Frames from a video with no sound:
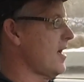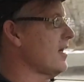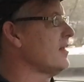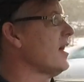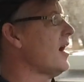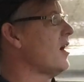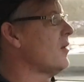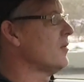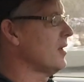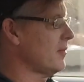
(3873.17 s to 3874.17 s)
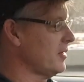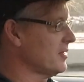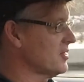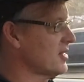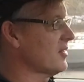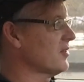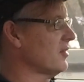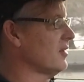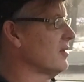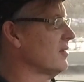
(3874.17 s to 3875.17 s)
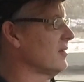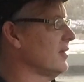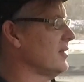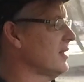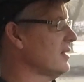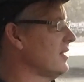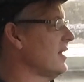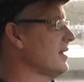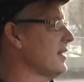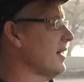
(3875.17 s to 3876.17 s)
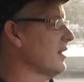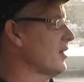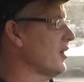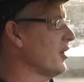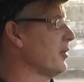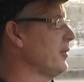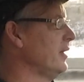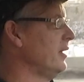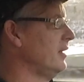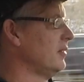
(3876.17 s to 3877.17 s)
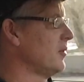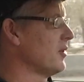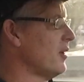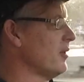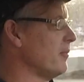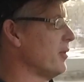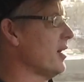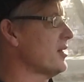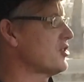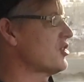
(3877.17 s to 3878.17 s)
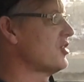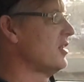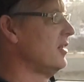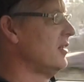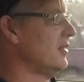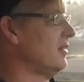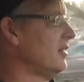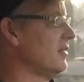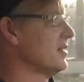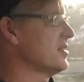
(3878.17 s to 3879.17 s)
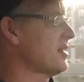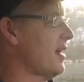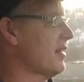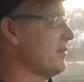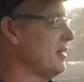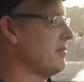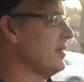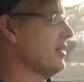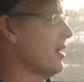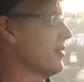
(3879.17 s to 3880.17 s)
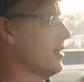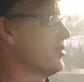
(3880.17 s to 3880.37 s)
And now I'm in the center. It didn't like that curb with all the brush on this side of me, but now that I